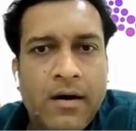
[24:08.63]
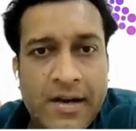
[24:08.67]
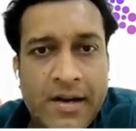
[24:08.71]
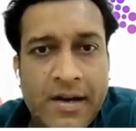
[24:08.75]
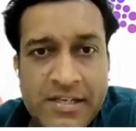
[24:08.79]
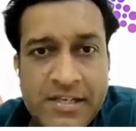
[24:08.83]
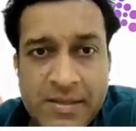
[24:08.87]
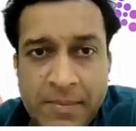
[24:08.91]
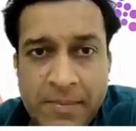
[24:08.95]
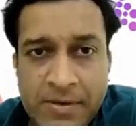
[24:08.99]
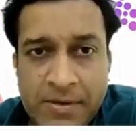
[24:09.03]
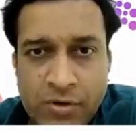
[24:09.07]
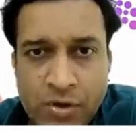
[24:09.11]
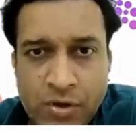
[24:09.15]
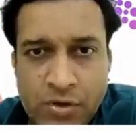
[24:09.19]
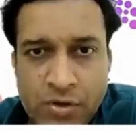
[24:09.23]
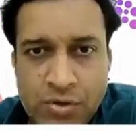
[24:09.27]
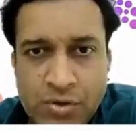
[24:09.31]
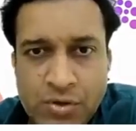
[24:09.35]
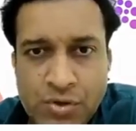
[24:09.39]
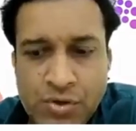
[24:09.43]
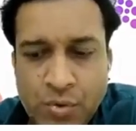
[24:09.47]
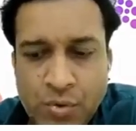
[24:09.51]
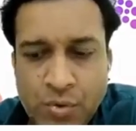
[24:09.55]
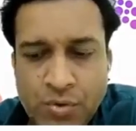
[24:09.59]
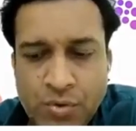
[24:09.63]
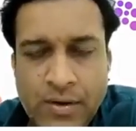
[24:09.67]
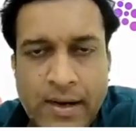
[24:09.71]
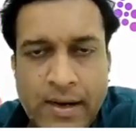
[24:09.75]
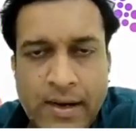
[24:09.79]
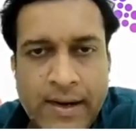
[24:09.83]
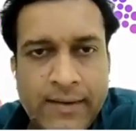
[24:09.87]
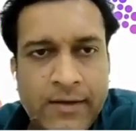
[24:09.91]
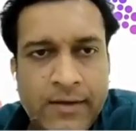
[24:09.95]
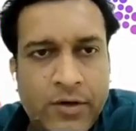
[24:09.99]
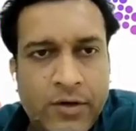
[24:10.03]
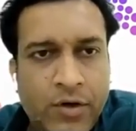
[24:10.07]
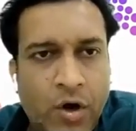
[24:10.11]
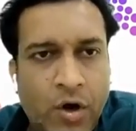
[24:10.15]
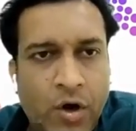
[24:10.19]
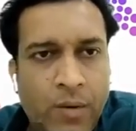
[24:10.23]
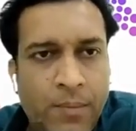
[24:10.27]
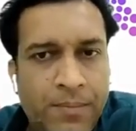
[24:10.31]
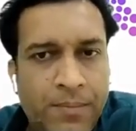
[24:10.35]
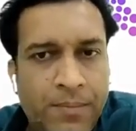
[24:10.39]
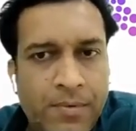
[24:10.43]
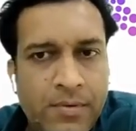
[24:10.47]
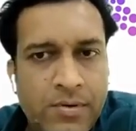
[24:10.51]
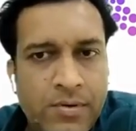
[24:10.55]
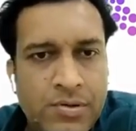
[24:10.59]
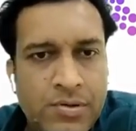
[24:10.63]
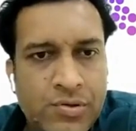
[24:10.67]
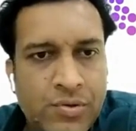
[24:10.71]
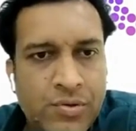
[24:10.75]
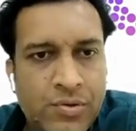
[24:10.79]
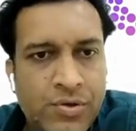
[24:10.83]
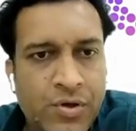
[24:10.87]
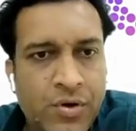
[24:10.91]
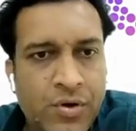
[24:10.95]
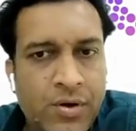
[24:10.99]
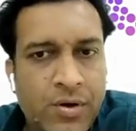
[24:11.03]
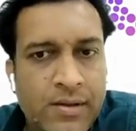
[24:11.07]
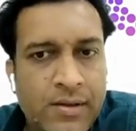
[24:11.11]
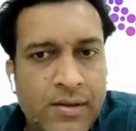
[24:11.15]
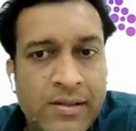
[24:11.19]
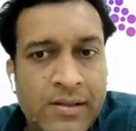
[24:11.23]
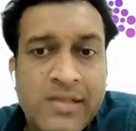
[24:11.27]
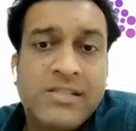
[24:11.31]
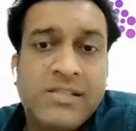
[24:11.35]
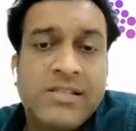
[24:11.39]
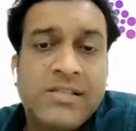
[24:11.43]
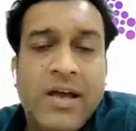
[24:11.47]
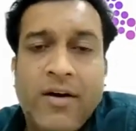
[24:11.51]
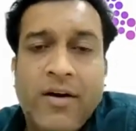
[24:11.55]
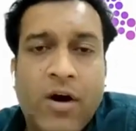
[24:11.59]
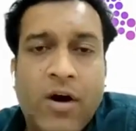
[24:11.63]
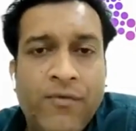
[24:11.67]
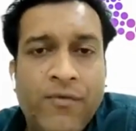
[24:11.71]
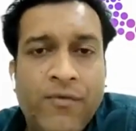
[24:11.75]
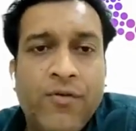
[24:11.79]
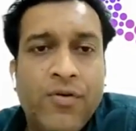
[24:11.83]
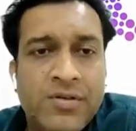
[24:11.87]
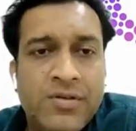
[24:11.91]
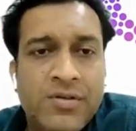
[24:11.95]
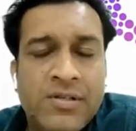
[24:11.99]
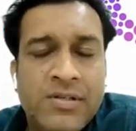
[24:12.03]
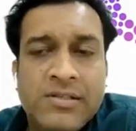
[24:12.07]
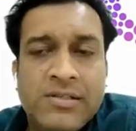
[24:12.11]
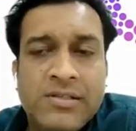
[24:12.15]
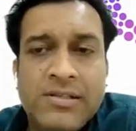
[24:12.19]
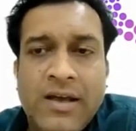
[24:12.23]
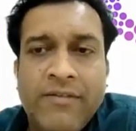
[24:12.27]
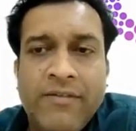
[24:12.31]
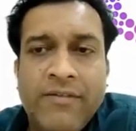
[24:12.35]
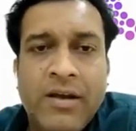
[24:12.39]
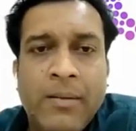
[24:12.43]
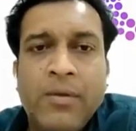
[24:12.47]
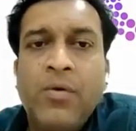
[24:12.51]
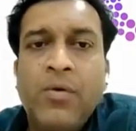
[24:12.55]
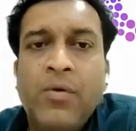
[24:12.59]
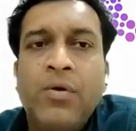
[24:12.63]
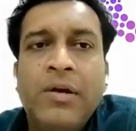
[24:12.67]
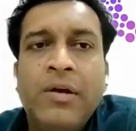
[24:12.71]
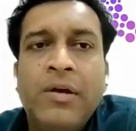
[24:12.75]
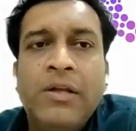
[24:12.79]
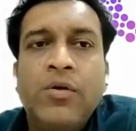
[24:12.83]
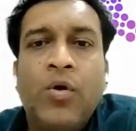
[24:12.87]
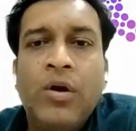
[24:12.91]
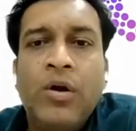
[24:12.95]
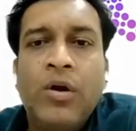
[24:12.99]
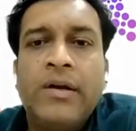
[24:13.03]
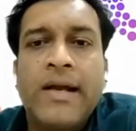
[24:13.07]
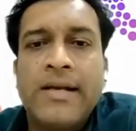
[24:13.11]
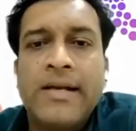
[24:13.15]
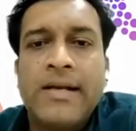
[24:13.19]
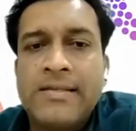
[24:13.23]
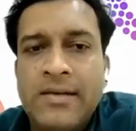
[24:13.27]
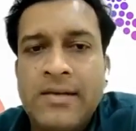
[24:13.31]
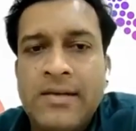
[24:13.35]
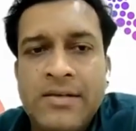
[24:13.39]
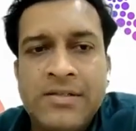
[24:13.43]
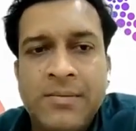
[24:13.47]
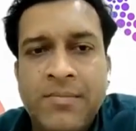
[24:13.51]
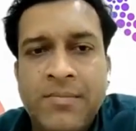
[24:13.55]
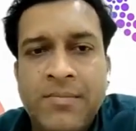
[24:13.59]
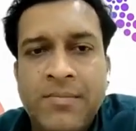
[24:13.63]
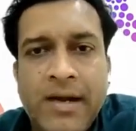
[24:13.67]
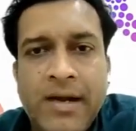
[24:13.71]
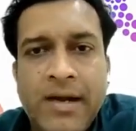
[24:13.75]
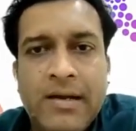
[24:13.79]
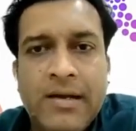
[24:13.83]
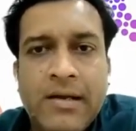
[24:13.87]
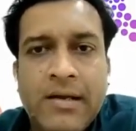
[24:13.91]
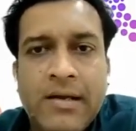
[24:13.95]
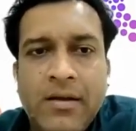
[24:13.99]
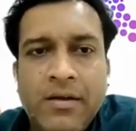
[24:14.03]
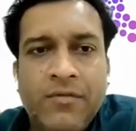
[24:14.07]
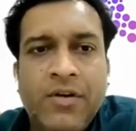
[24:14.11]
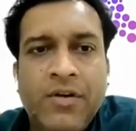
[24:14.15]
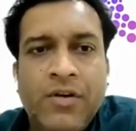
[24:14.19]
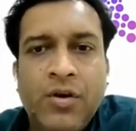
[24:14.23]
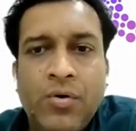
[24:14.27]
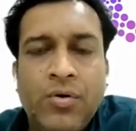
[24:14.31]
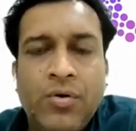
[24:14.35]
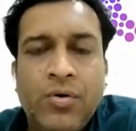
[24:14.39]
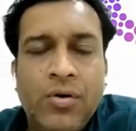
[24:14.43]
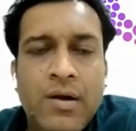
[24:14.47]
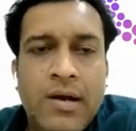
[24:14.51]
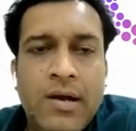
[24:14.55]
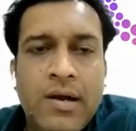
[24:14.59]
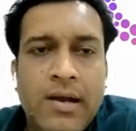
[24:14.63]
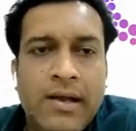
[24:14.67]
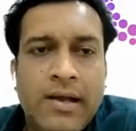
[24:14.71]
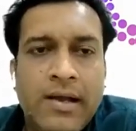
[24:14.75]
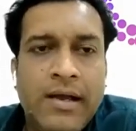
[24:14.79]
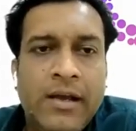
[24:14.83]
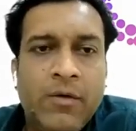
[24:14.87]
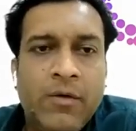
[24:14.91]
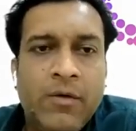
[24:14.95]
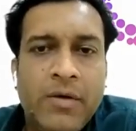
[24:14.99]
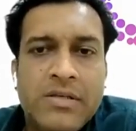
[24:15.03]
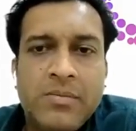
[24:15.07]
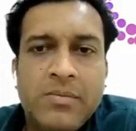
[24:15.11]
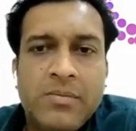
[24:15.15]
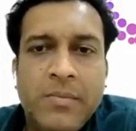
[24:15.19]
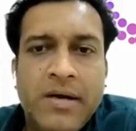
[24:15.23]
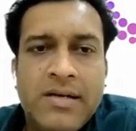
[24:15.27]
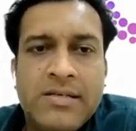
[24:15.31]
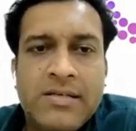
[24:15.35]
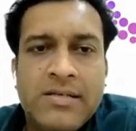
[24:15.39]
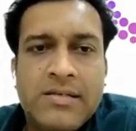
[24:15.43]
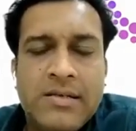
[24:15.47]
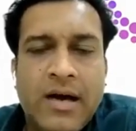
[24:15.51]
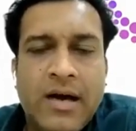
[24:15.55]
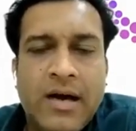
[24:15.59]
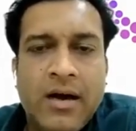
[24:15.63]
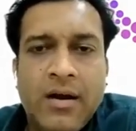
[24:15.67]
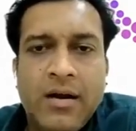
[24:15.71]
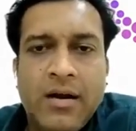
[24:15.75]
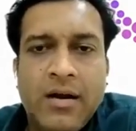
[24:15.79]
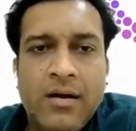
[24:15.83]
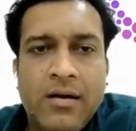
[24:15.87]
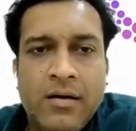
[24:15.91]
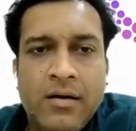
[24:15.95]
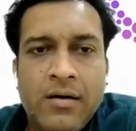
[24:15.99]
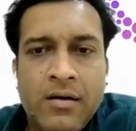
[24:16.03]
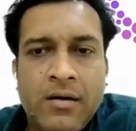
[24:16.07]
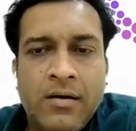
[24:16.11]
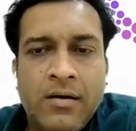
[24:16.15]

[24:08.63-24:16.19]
Regime is also shown at the top. So this is of course this is available only in old tax regime, right? We know investments are